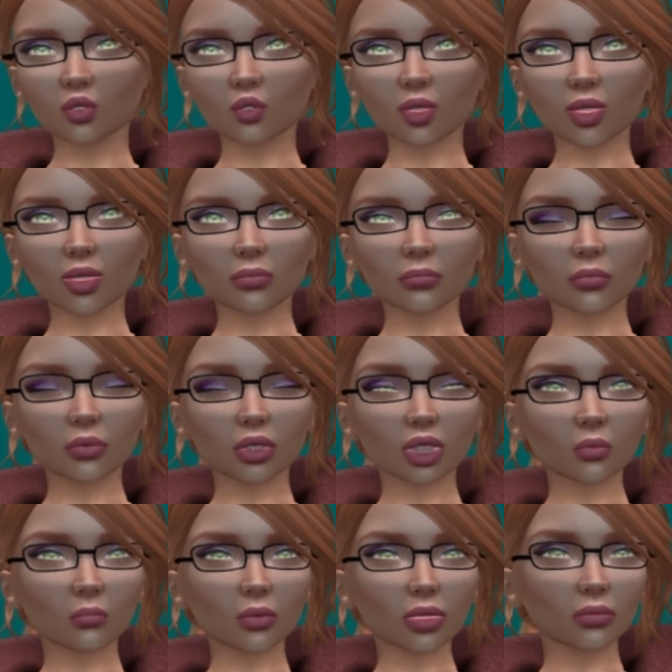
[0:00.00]
which means
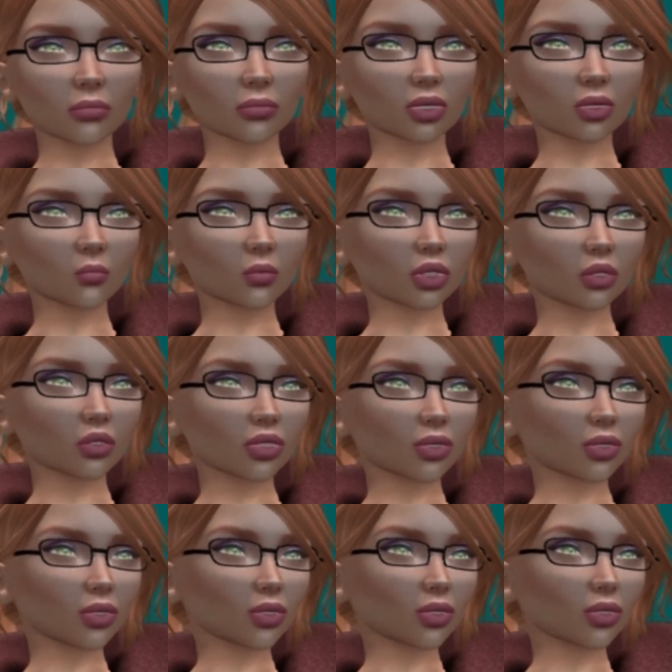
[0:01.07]
my optic nerve
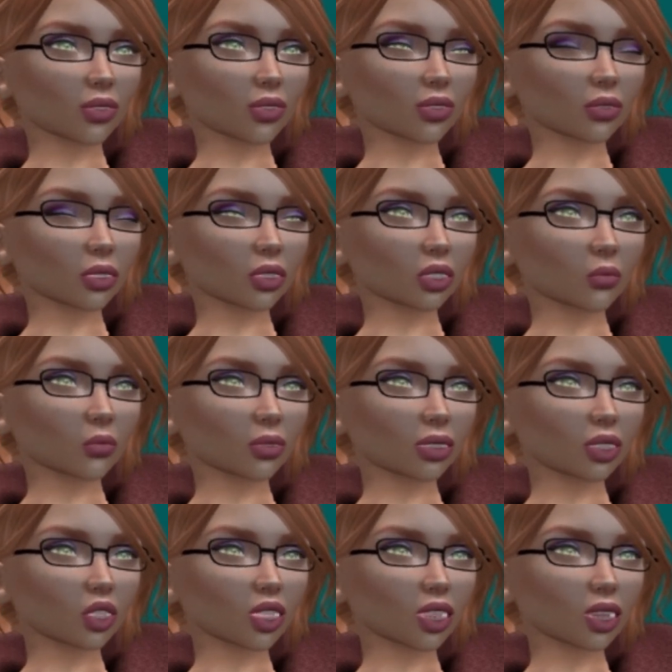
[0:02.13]
swells, and it
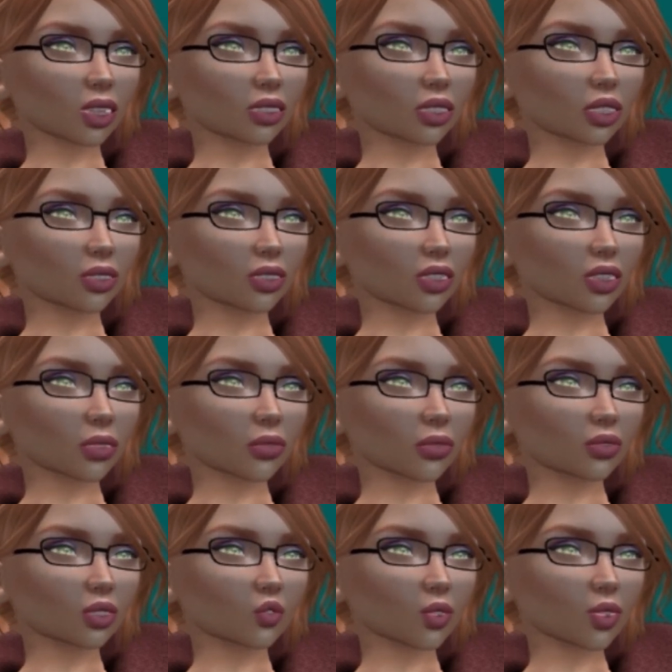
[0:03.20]
can cause
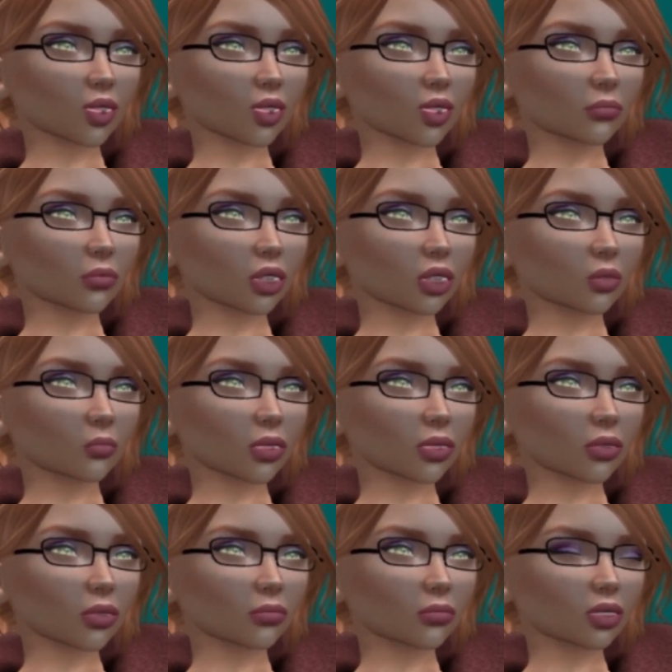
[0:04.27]
everything from blurred
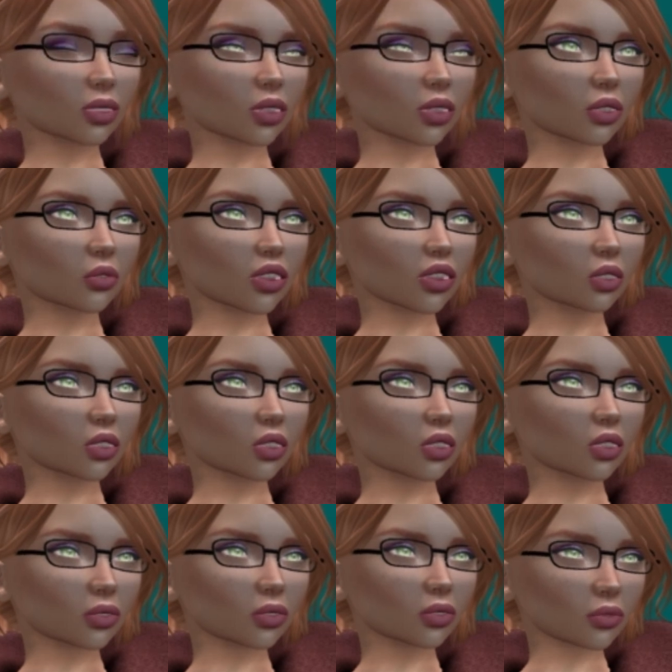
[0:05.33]
vision to
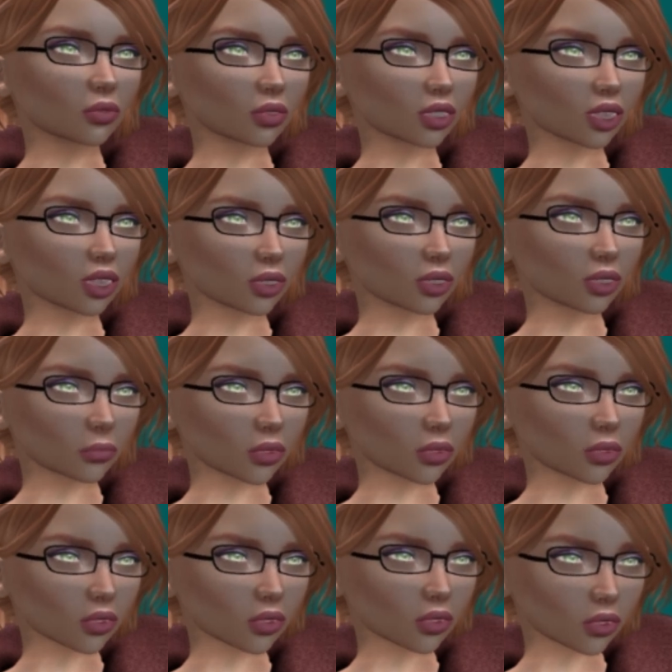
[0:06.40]
blindness.
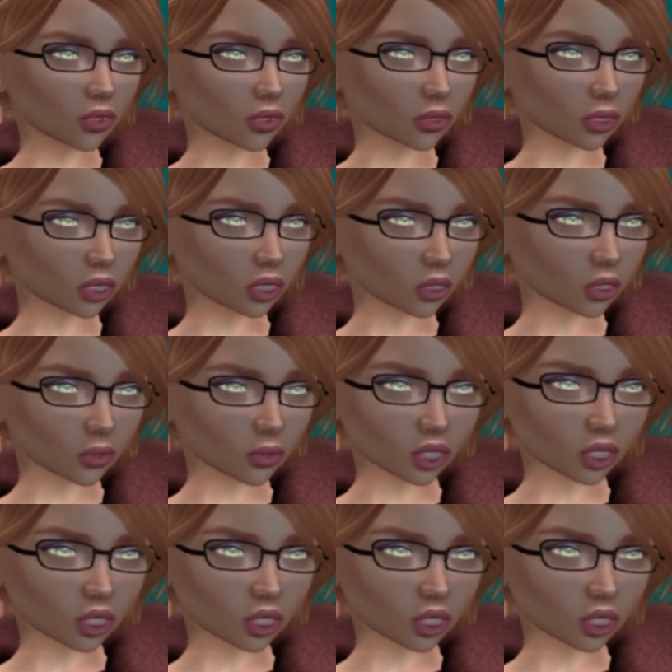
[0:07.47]
And it can also,